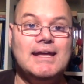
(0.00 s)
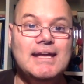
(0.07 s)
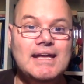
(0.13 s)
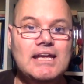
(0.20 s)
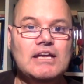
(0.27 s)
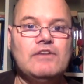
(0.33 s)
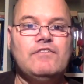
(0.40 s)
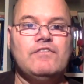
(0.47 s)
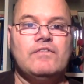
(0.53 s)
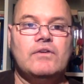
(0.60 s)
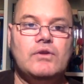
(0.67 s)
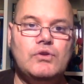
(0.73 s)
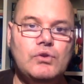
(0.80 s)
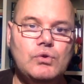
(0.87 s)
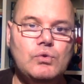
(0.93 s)
if
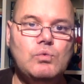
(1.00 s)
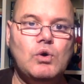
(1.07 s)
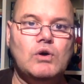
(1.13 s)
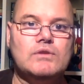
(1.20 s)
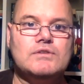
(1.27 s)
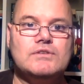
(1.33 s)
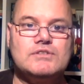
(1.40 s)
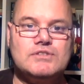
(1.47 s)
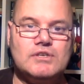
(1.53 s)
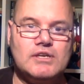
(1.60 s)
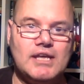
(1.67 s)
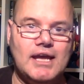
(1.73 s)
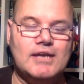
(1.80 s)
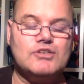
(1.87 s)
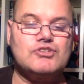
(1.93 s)
you want to
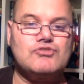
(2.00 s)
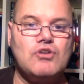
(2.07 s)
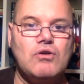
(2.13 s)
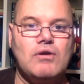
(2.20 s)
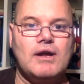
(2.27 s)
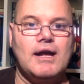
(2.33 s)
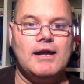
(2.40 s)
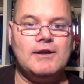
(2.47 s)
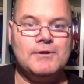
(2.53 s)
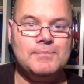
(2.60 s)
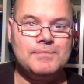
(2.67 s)
get stronger,